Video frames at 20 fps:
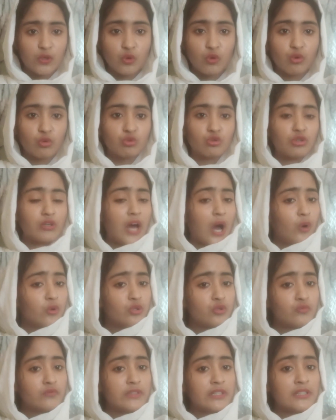know now
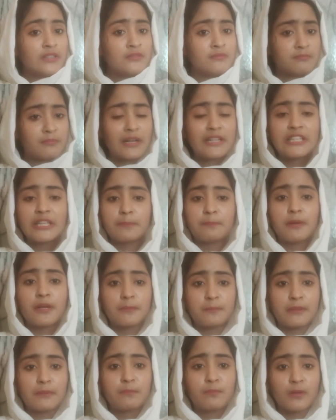you will,
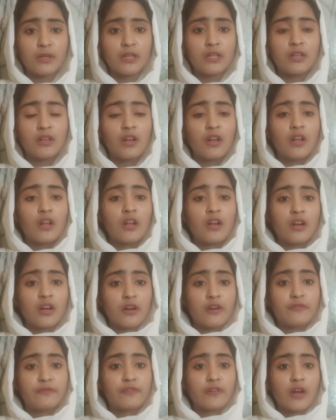multiple people
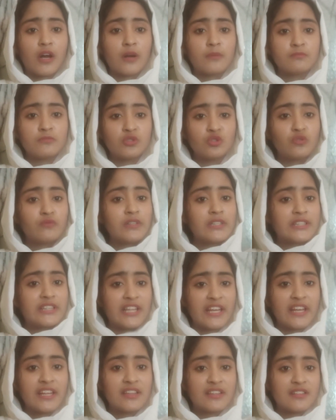from you will
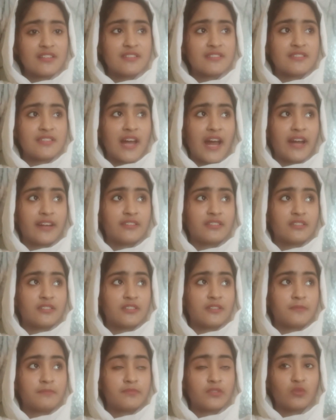think this,
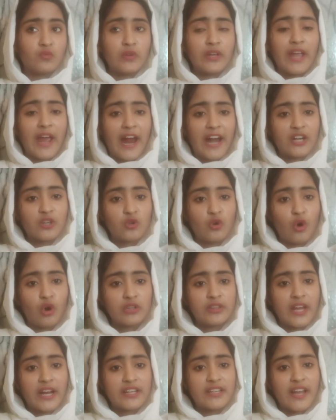that we had
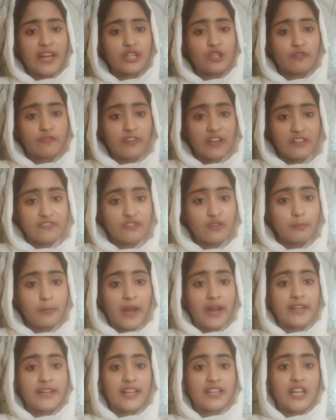got that kind of
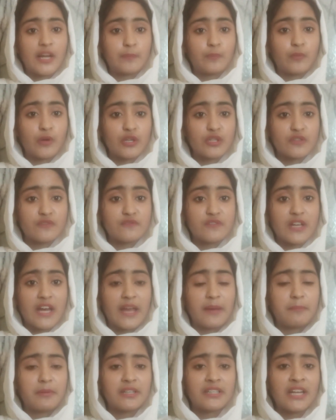environment at that point of
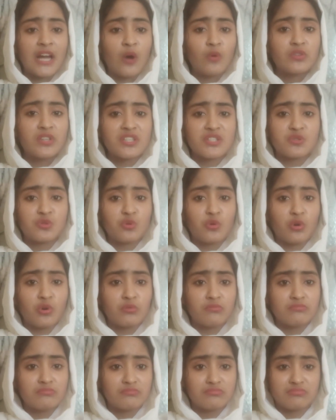time, but now
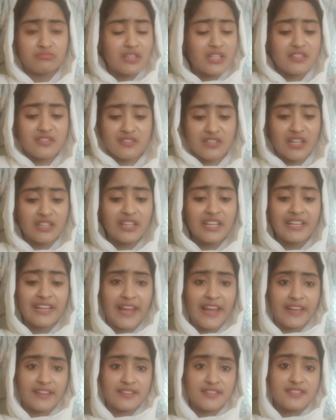there's nothing
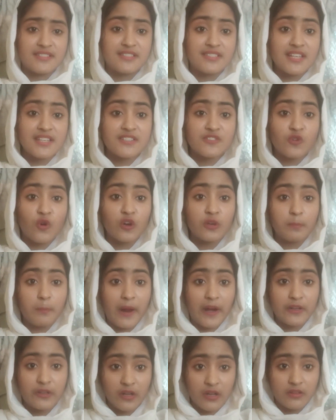like this. It does not
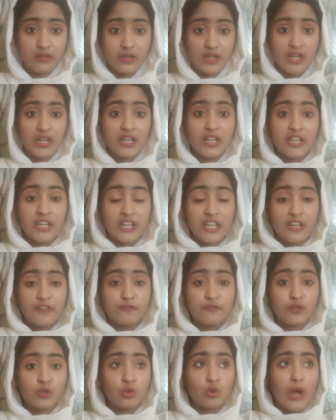matter
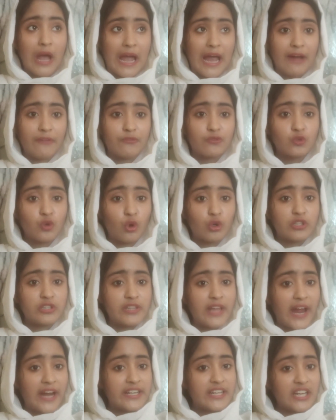if you have
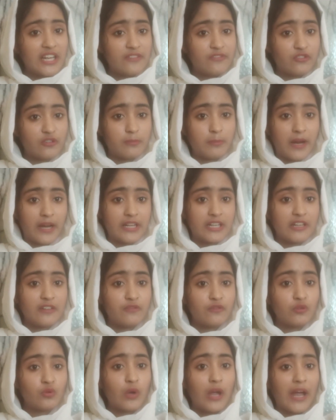not that environment,
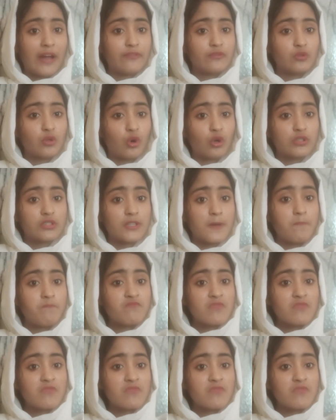if you have not